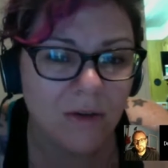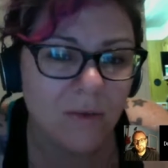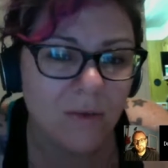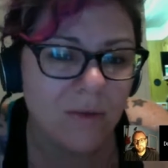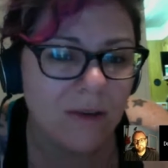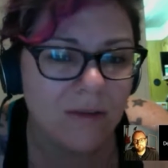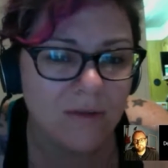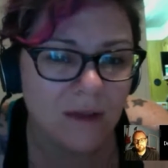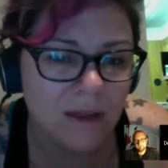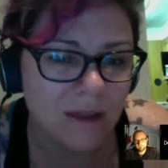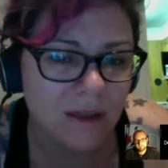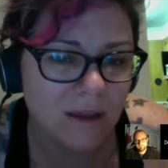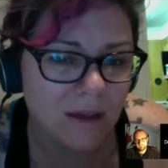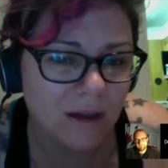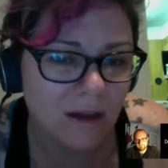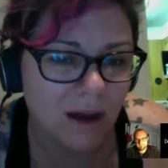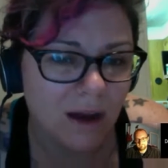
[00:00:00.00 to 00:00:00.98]
We have nothing
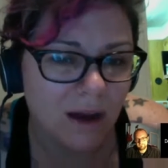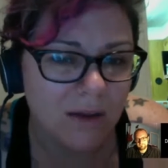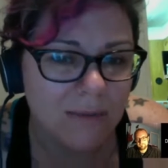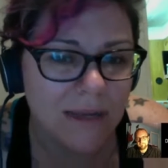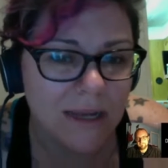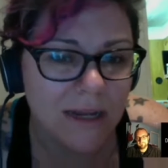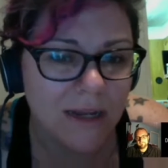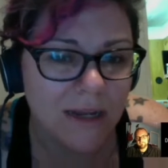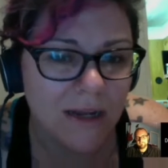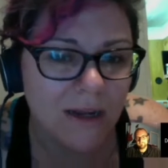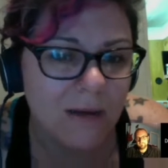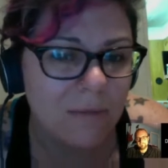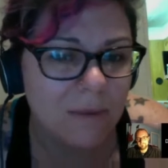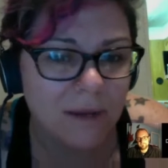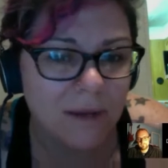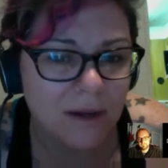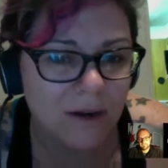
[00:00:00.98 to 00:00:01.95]
in common,
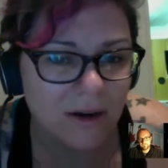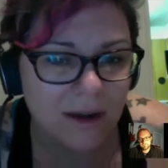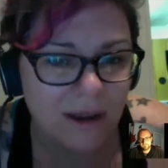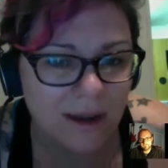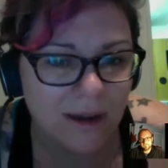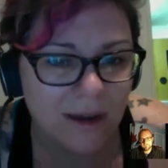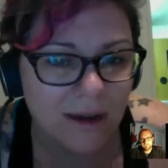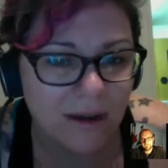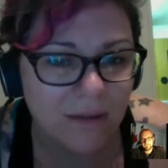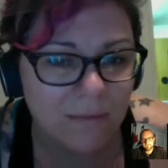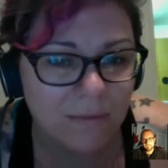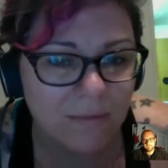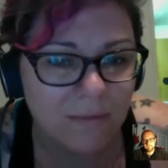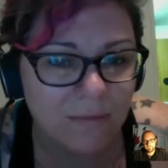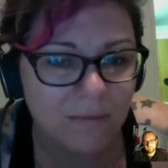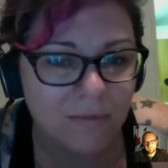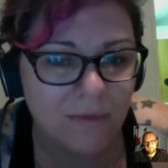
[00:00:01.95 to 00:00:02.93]
but here I am.
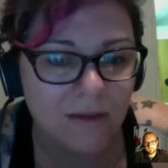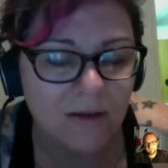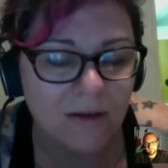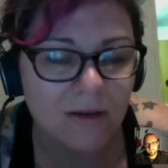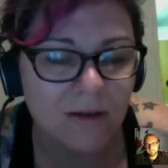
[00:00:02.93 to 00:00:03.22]
You know,